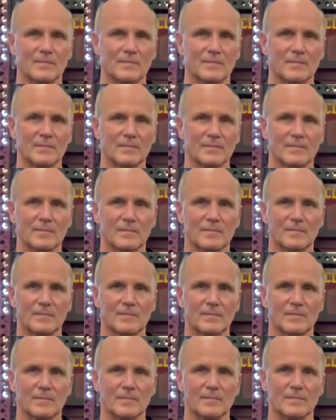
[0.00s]

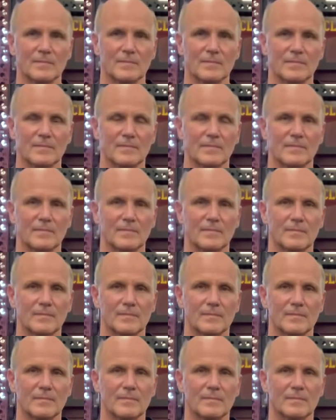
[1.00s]

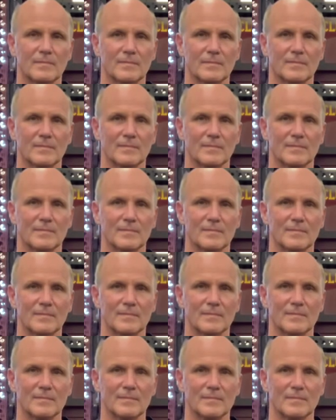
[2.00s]

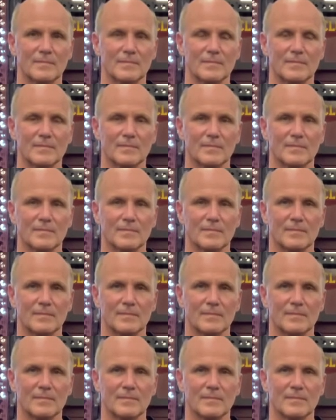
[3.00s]

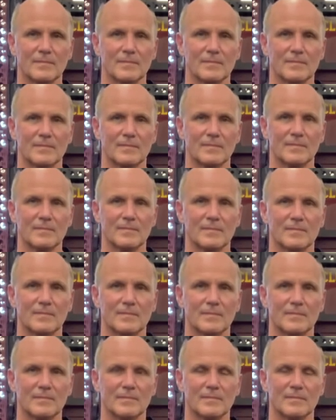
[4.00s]

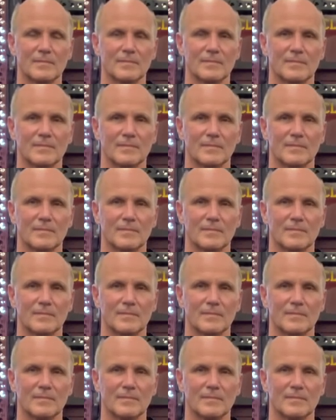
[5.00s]
(not speaking)